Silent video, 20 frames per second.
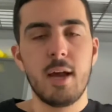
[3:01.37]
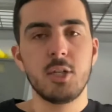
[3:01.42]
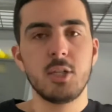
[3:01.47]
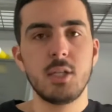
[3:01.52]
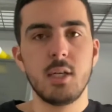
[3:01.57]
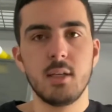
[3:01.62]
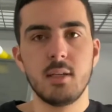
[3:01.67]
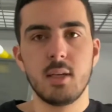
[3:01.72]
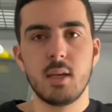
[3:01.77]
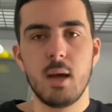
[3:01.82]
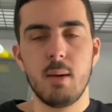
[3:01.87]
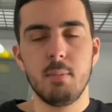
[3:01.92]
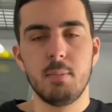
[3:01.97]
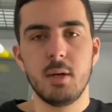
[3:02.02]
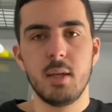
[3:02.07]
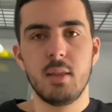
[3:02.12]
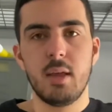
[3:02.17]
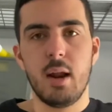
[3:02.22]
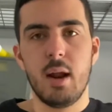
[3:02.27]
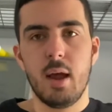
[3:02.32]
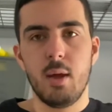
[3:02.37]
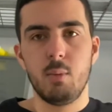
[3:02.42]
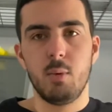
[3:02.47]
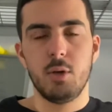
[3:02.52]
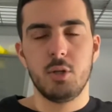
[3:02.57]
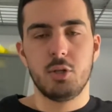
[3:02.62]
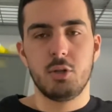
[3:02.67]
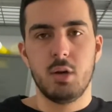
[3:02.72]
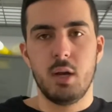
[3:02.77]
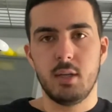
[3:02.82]
is a company that I would
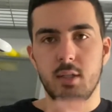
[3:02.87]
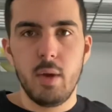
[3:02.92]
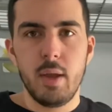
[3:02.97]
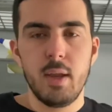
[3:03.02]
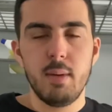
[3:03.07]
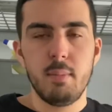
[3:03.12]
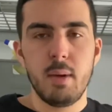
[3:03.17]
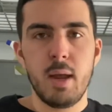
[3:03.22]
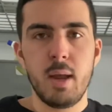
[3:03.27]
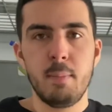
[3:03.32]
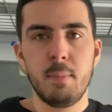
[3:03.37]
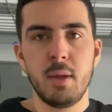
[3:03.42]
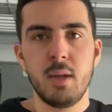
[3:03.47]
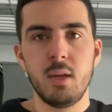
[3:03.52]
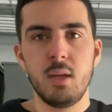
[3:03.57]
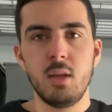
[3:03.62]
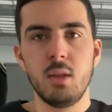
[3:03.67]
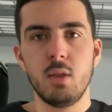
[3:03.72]
trust. In my opinion,